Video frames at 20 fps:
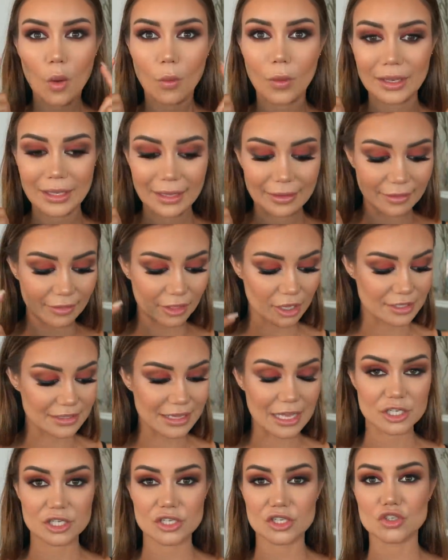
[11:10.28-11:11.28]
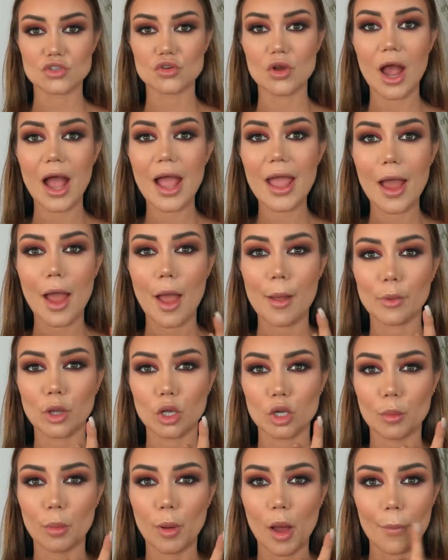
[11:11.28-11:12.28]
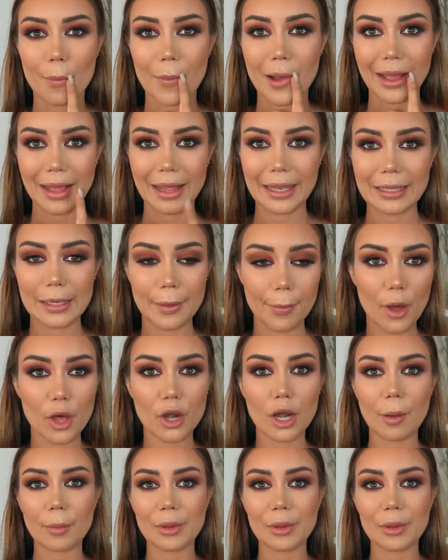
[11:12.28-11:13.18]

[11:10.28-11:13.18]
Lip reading: While I let those lashes dry, I'm going to pop my lip on.